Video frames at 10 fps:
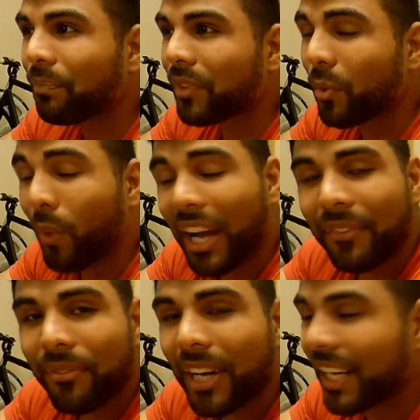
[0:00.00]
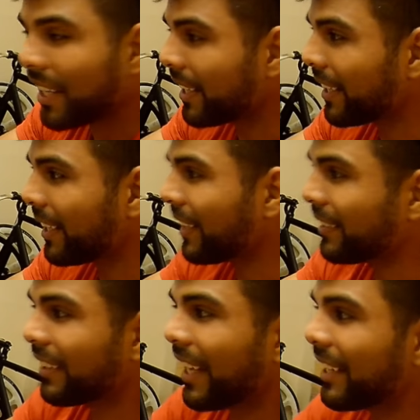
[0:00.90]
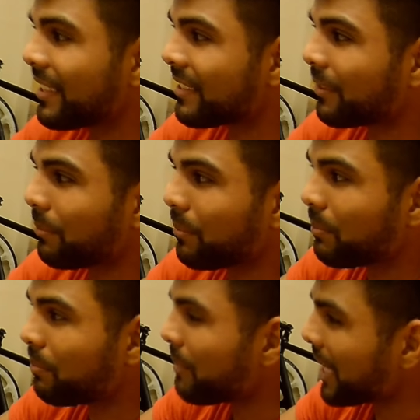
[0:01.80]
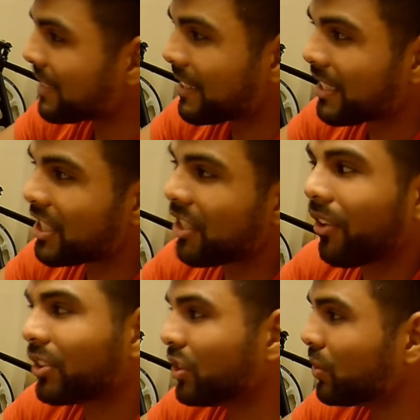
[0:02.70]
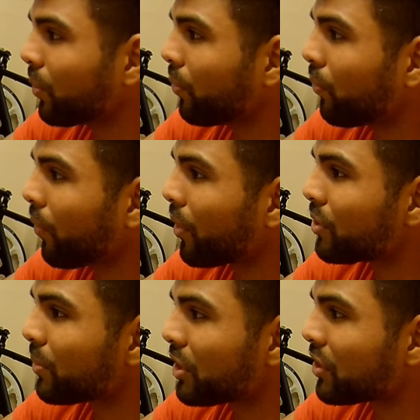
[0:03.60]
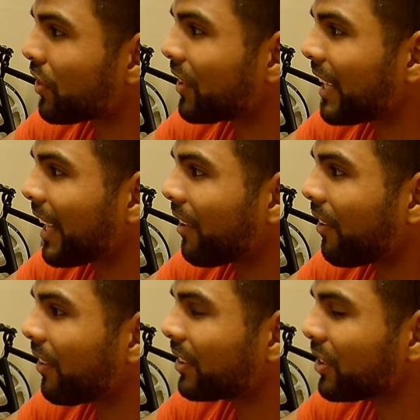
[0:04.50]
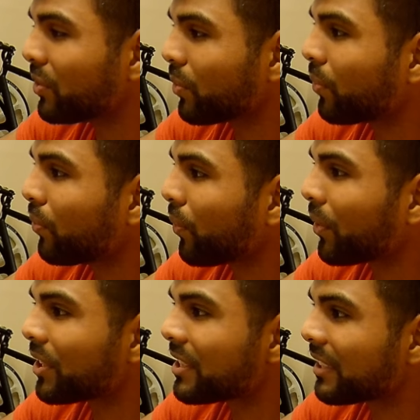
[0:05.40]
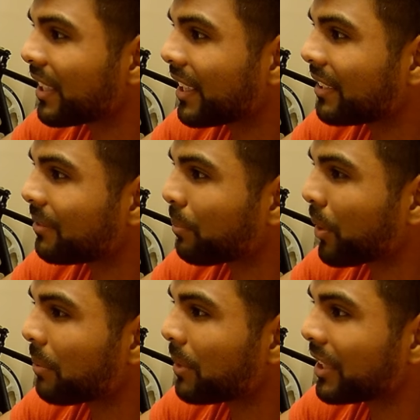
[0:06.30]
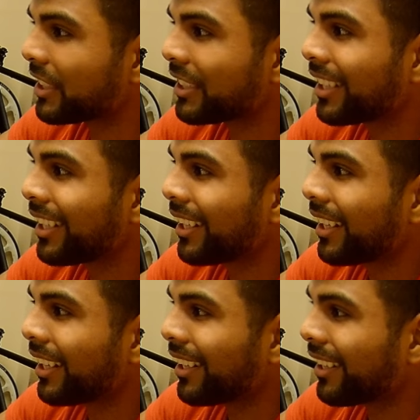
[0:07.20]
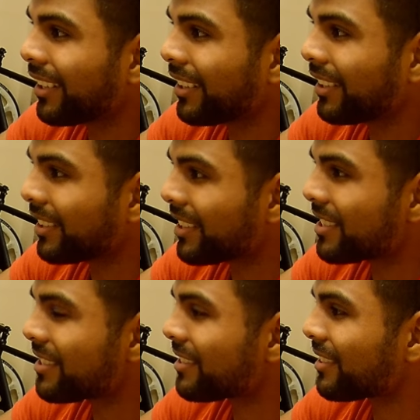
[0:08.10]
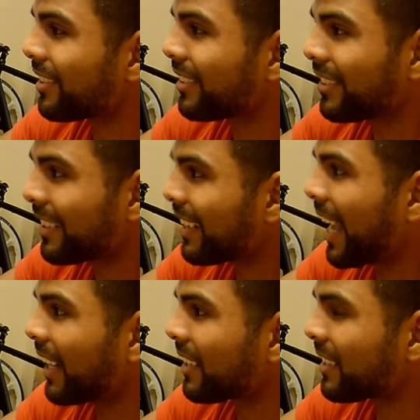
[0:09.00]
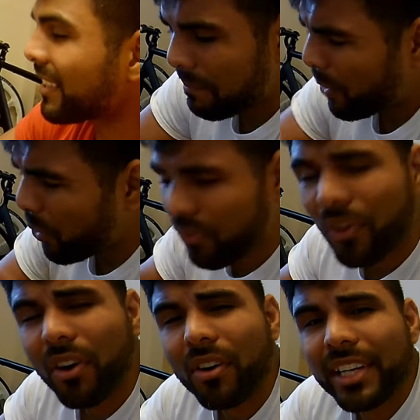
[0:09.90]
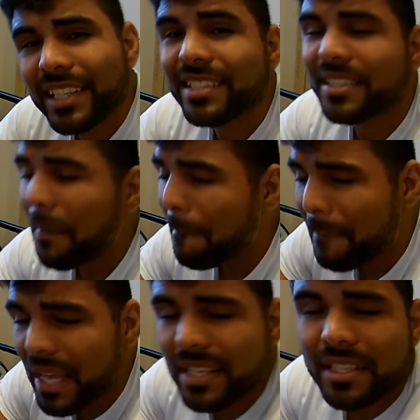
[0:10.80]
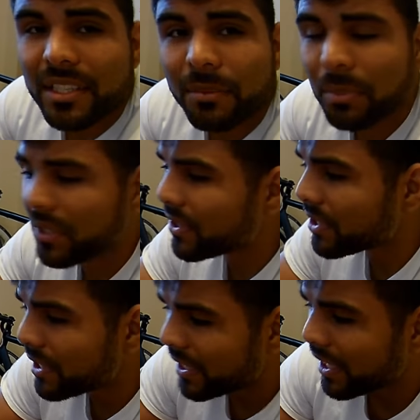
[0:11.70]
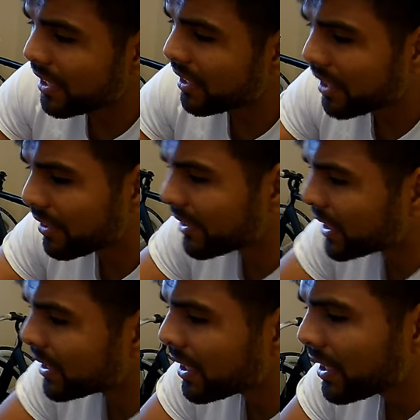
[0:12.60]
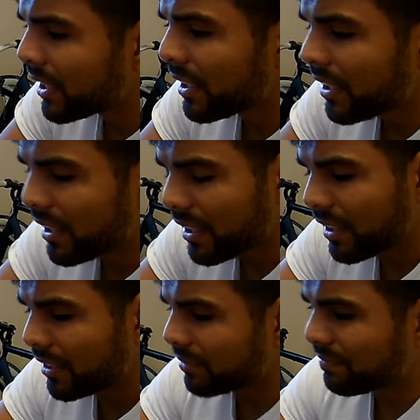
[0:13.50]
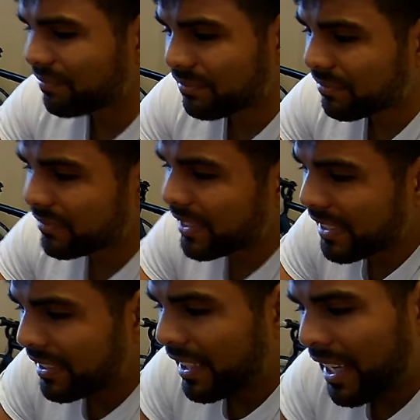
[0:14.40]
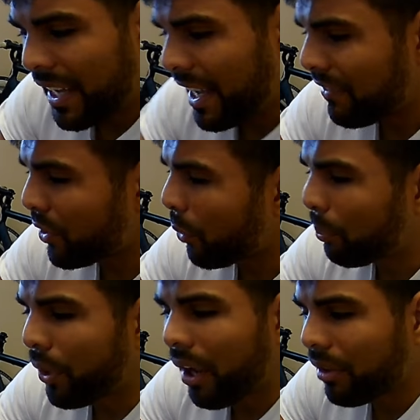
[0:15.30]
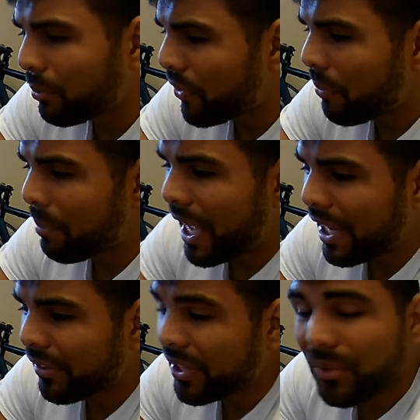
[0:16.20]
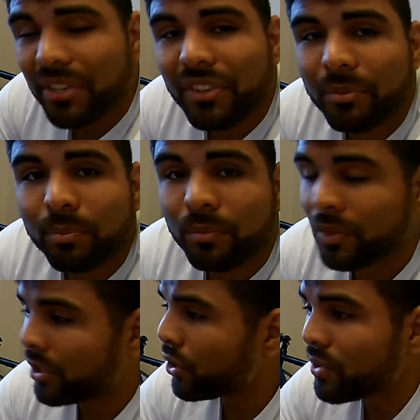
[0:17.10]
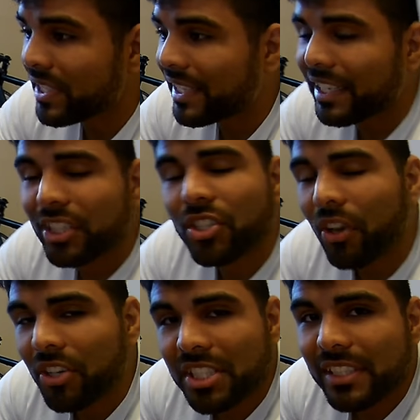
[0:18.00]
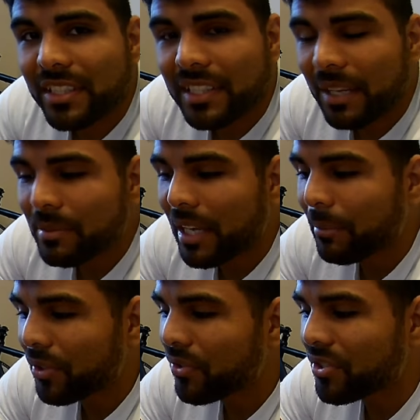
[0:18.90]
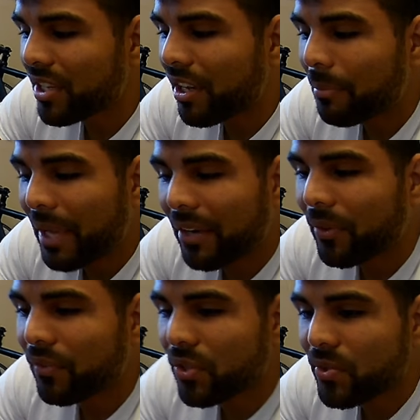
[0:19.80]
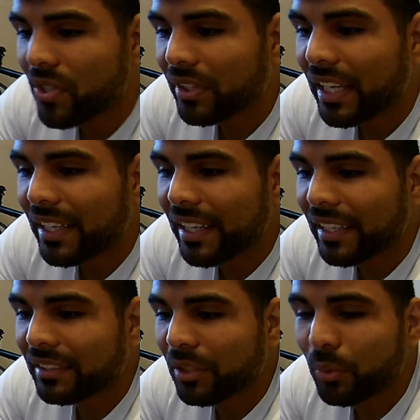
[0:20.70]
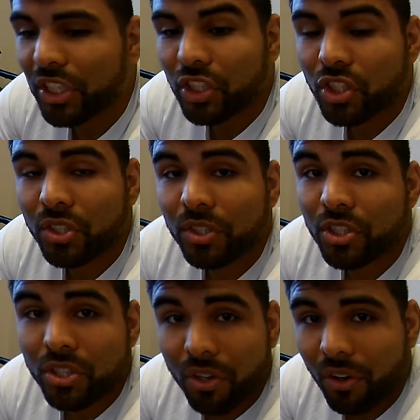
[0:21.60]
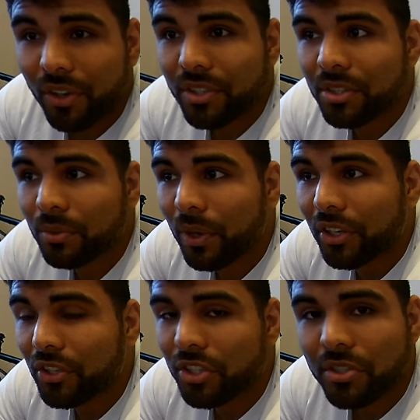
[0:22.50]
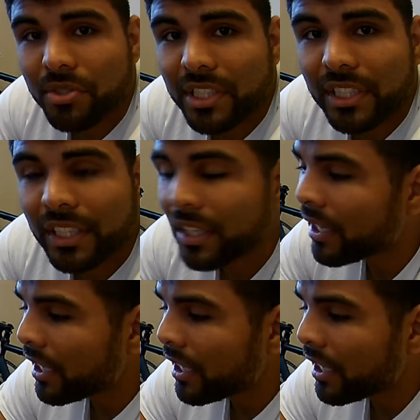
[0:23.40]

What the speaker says: Wi-Fi. And that is amazing. It's called the Dual Force. When you turn that on, the Dual Force, it pretty much does that. Overall, it is an amazing computer. I love it. I have no problem with the battery or even using it and charging at the same time. I know there's a lot of bad reviews on that it wouldn't charge while you're using it.